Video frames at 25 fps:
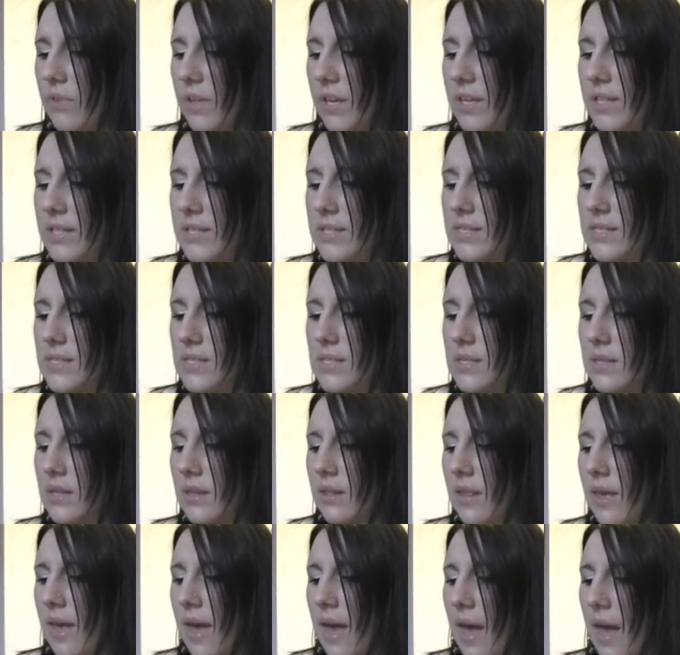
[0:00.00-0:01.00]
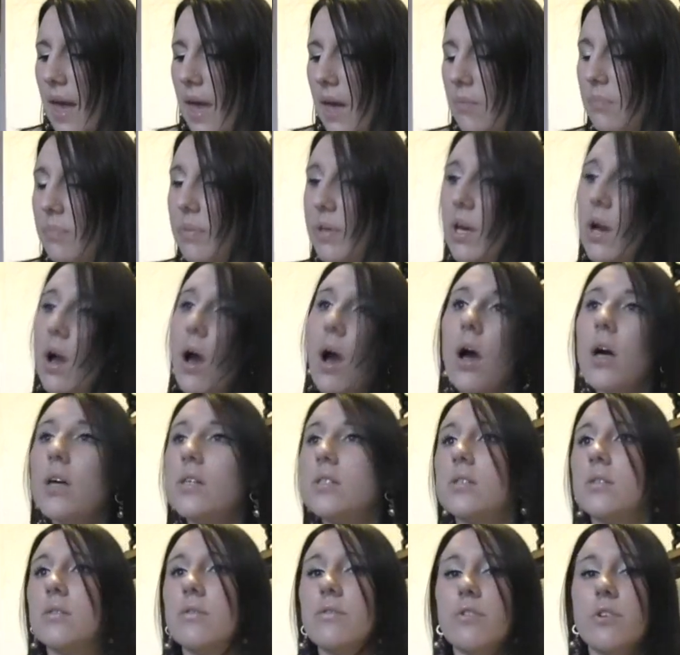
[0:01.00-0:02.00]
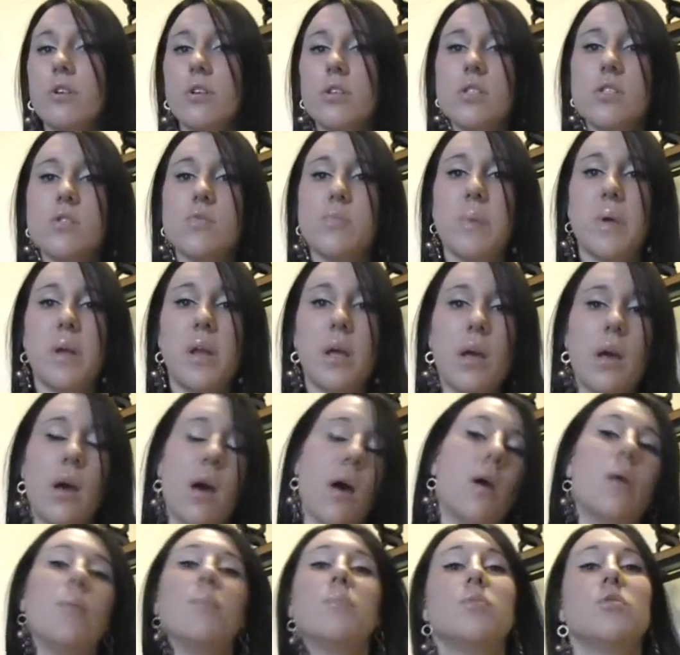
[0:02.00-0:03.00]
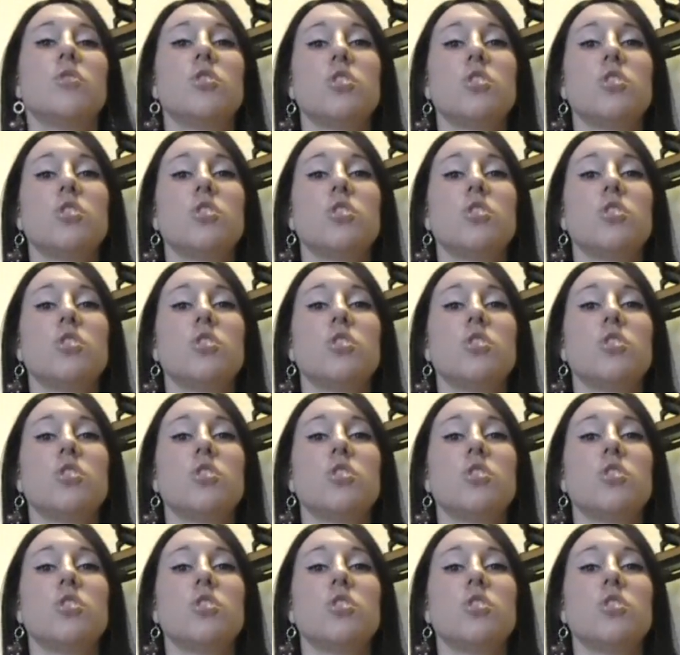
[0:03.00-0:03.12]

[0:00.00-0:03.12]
is that because of her spitting up,